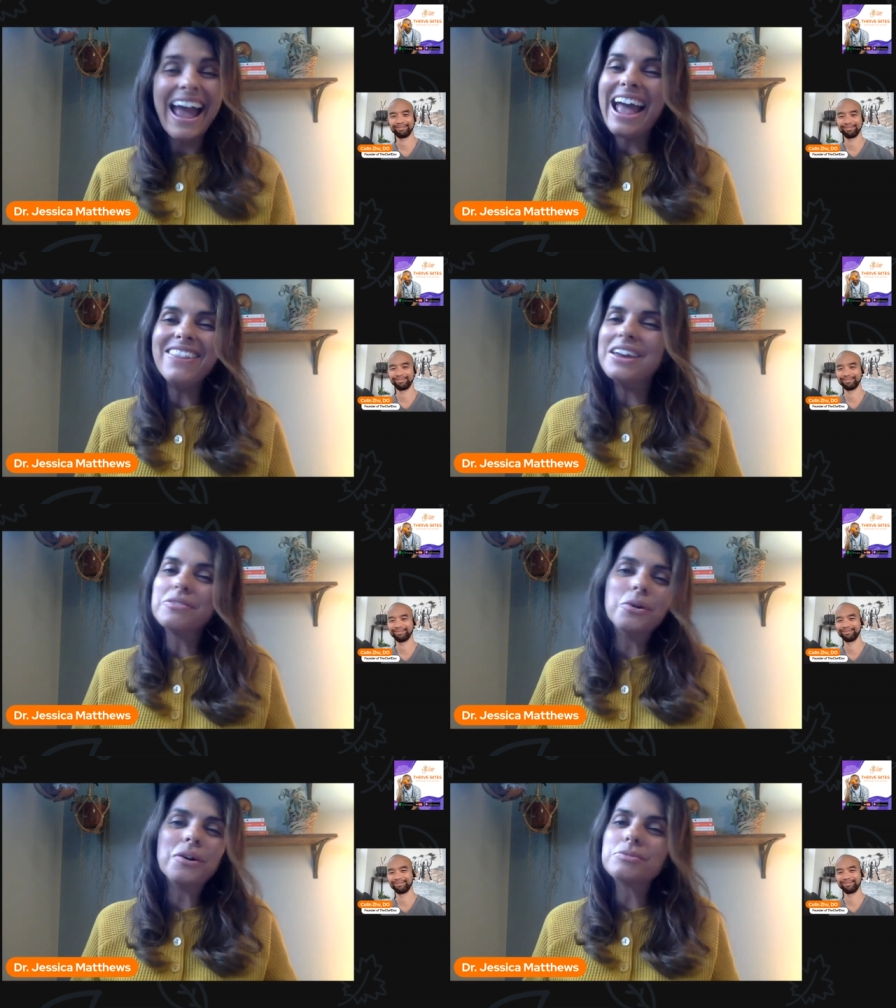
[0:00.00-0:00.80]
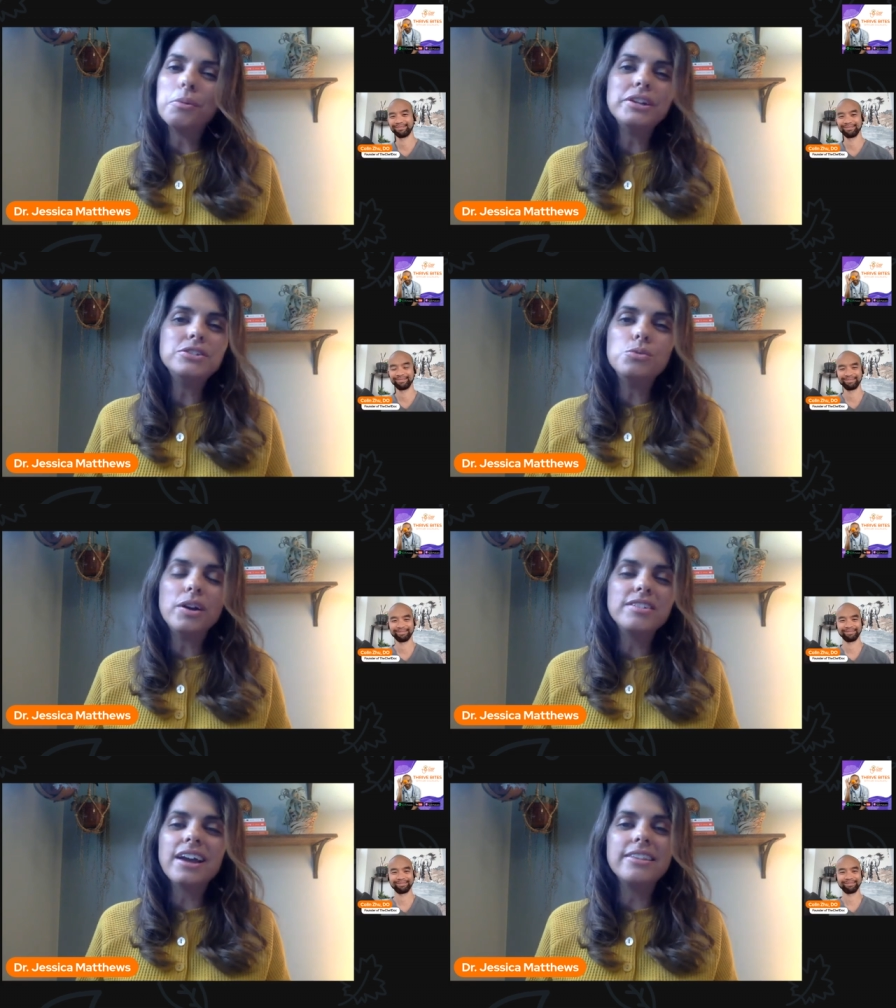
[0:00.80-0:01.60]
And then, of course, what we do
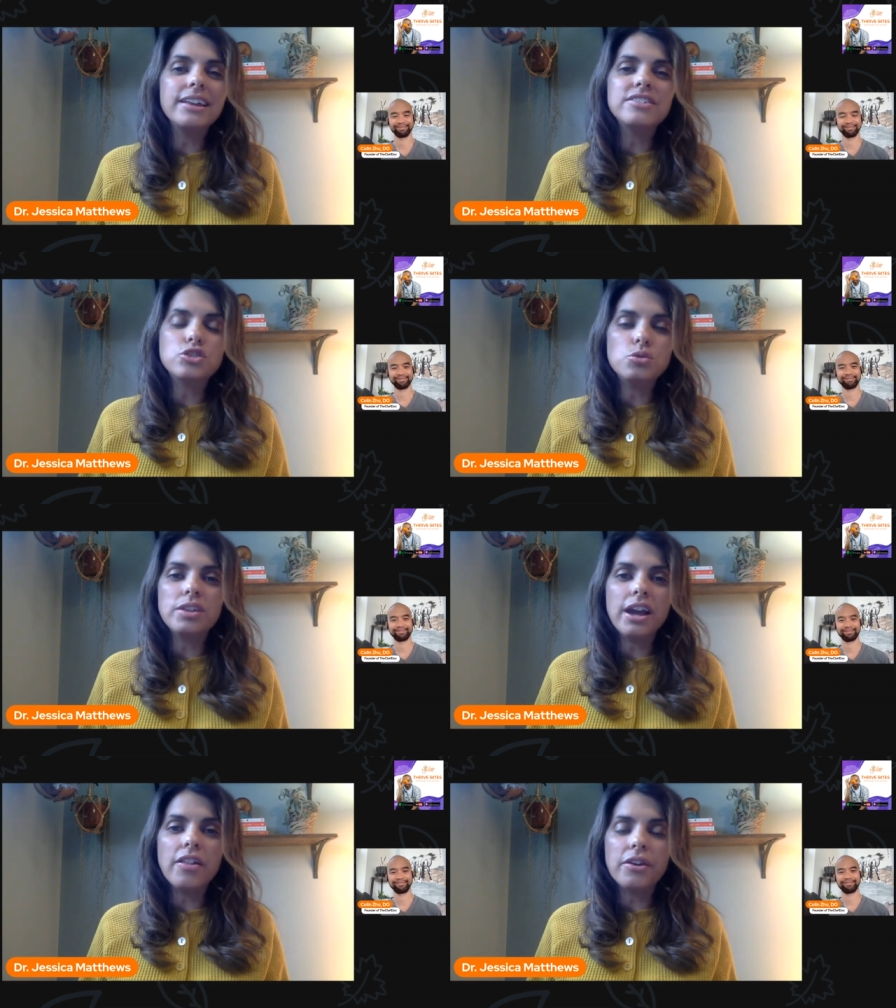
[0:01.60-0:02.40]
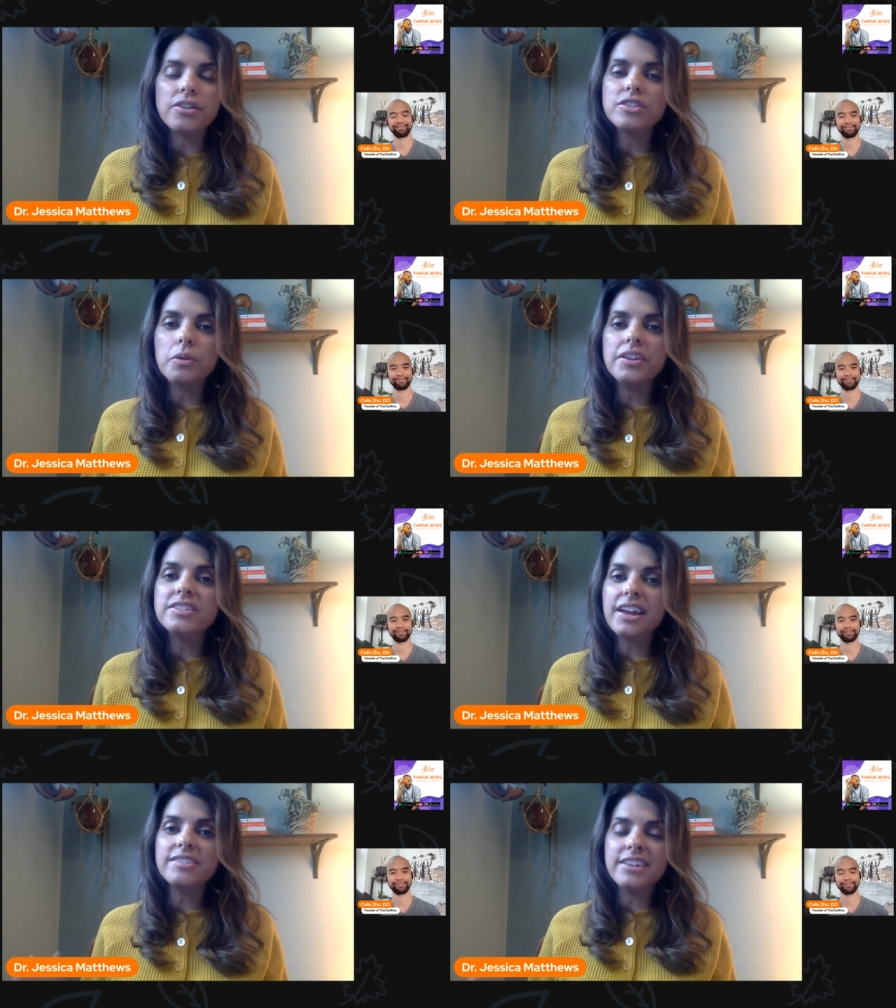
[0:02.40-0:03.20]
one side, let's do the other. So in this
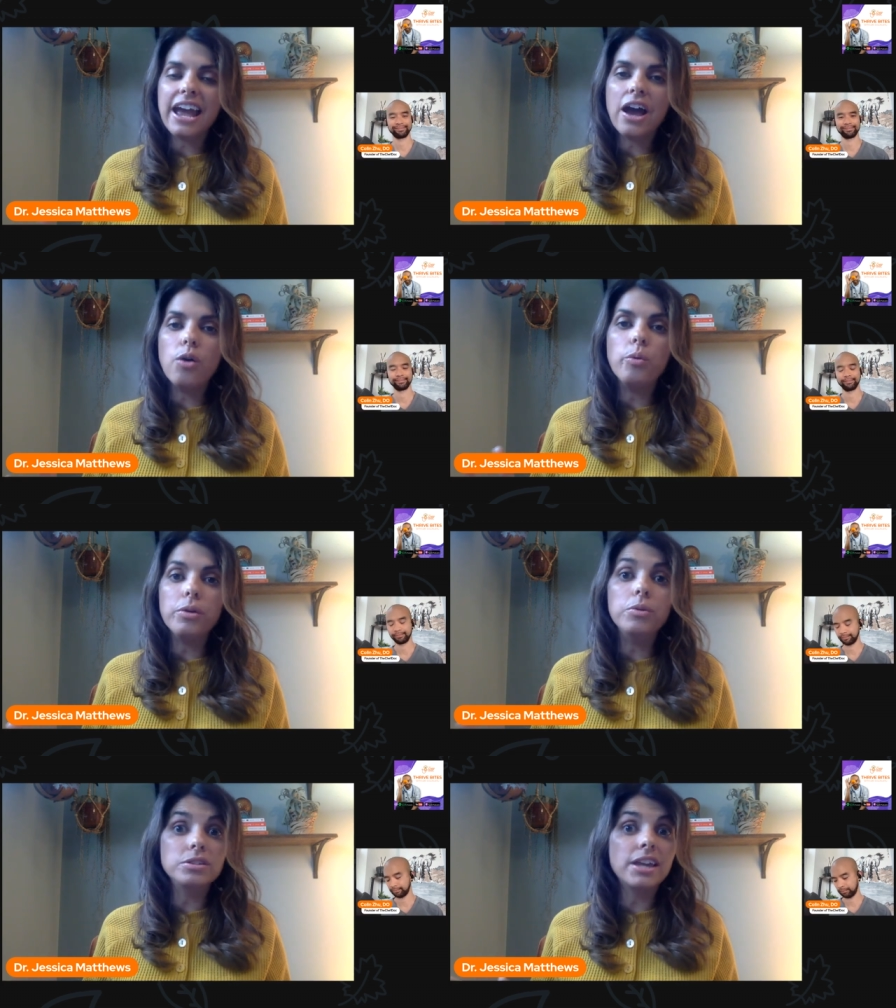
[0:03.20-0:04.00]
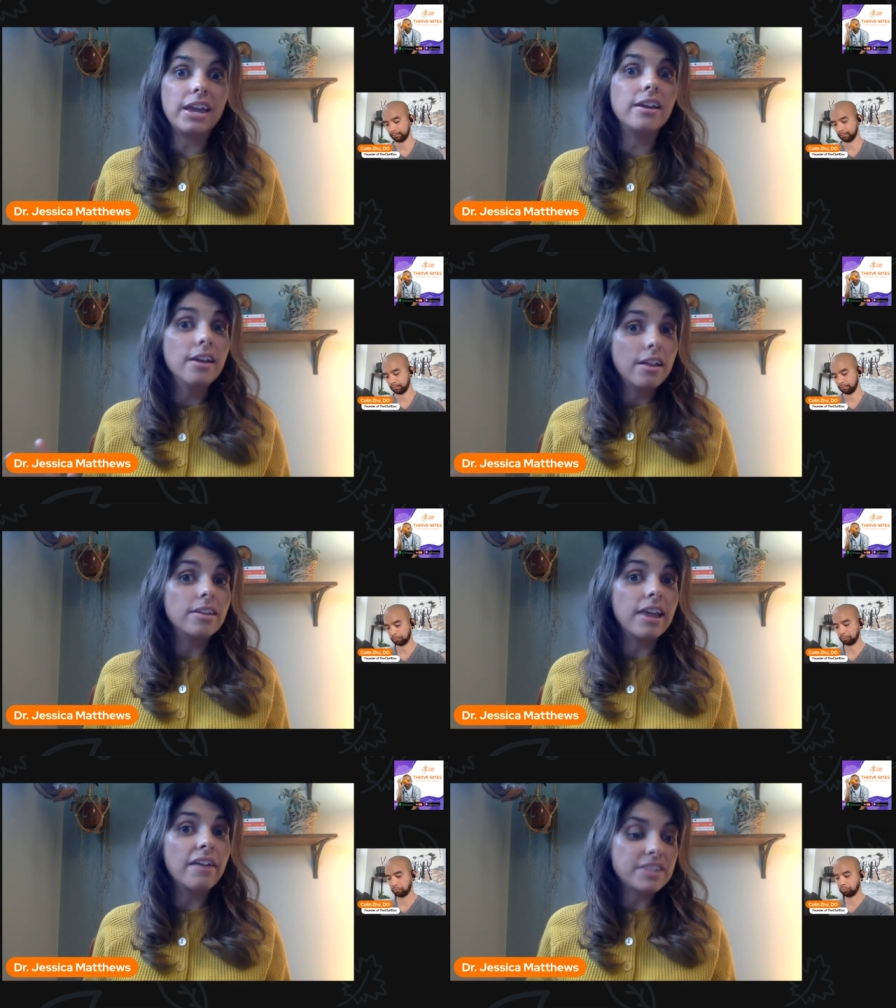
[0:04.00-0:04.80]
case, now we will take the
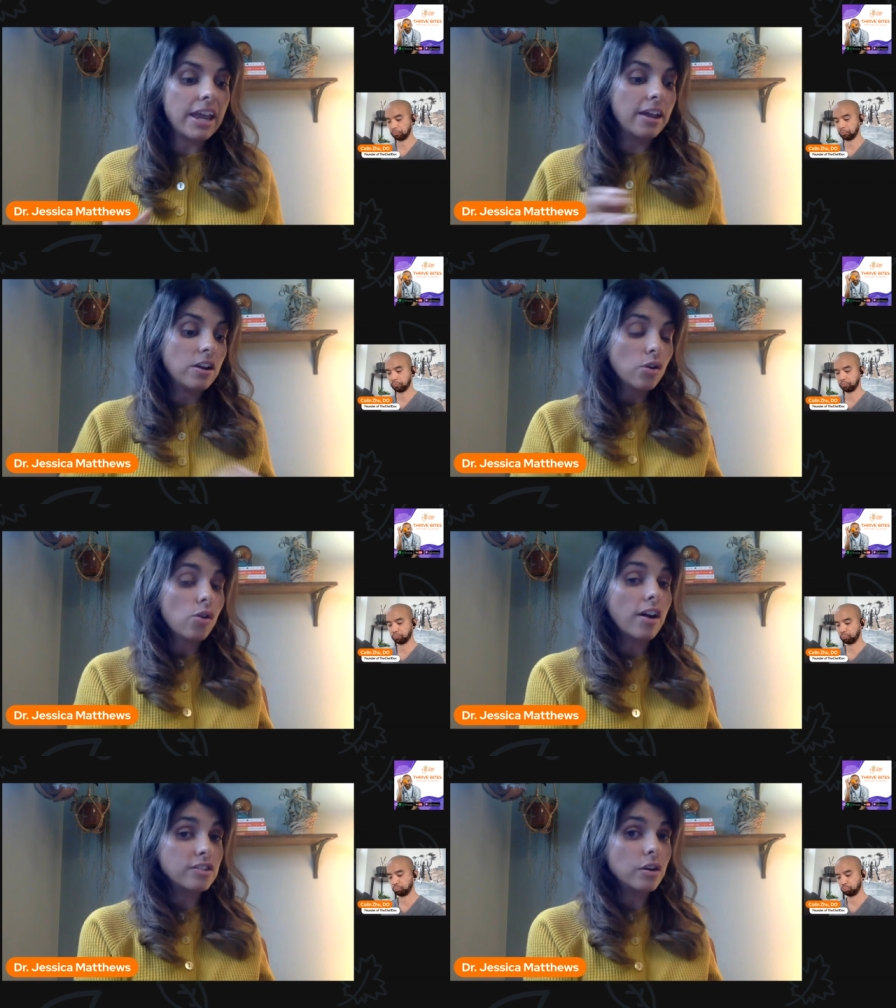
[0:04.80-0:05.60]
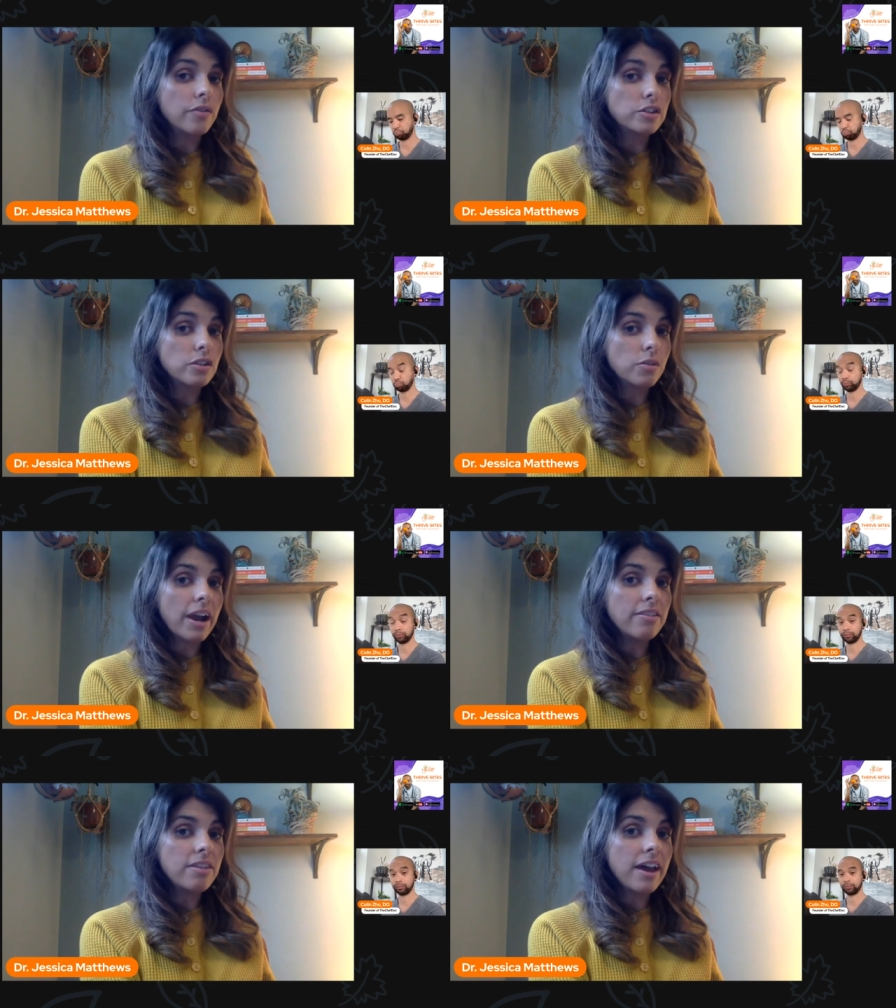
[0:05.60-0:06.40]
left hand, cross it over to the
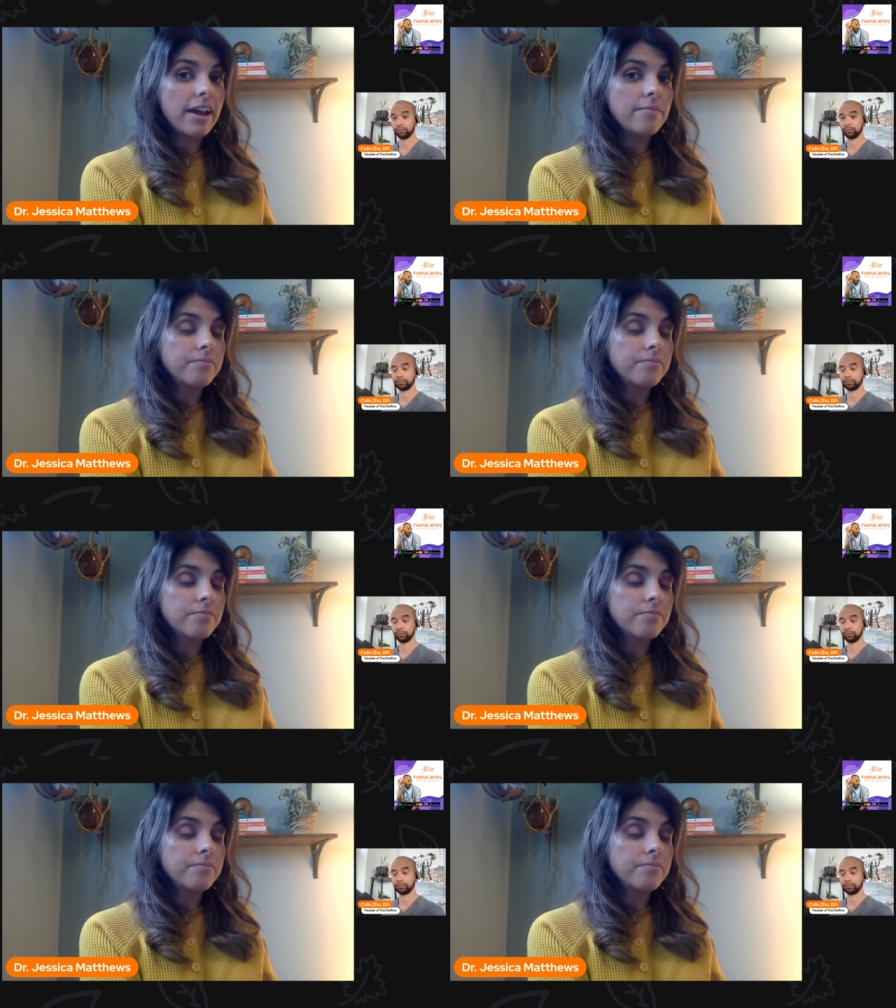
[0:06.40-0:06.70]
right thigh,